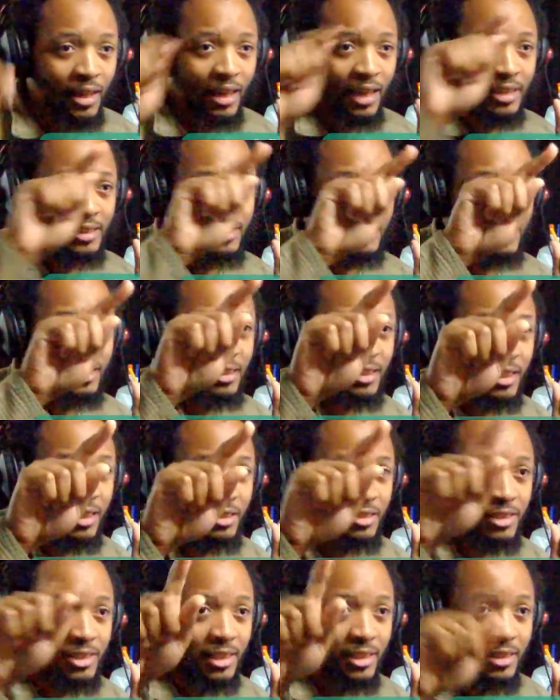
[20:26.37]
and see their
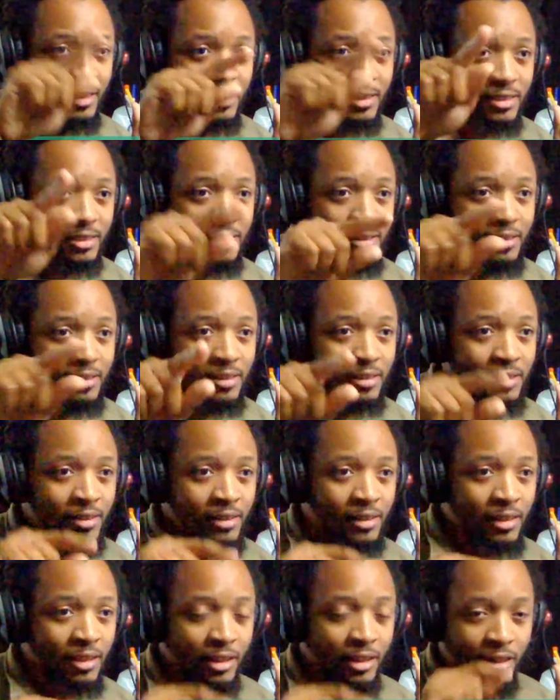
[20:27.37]
agendas,
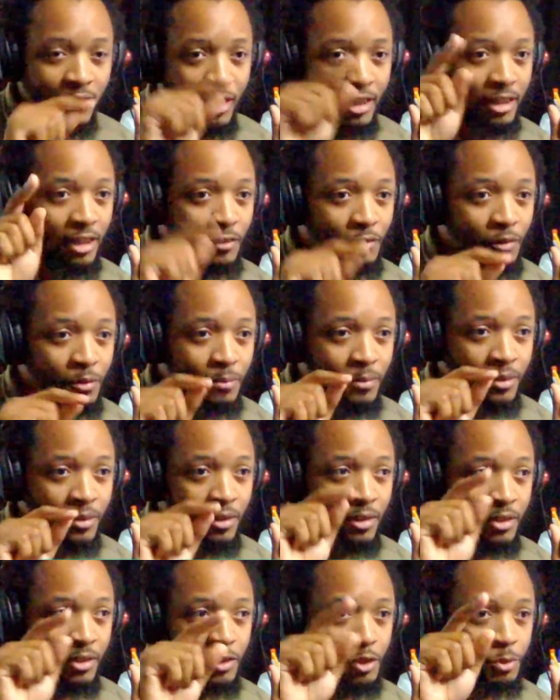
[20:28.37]
none of them
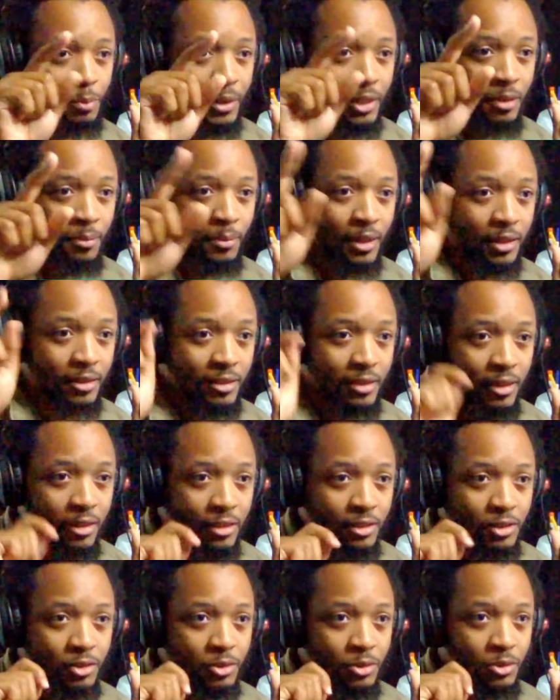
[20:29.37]
speak about the
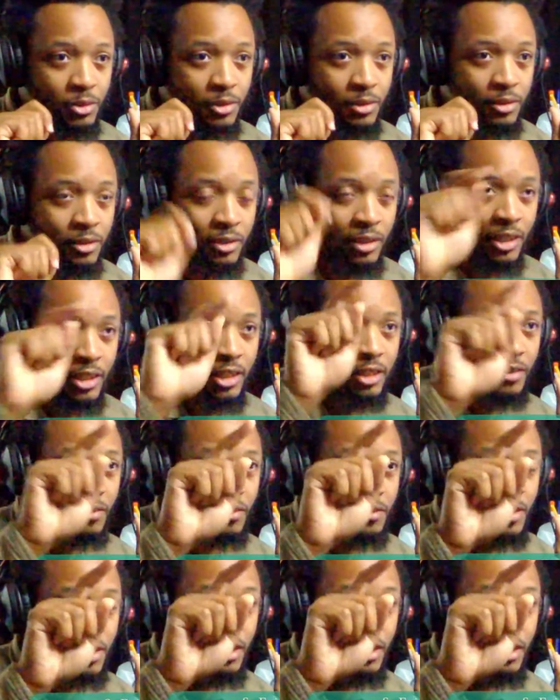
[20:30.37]
Constitution. None of them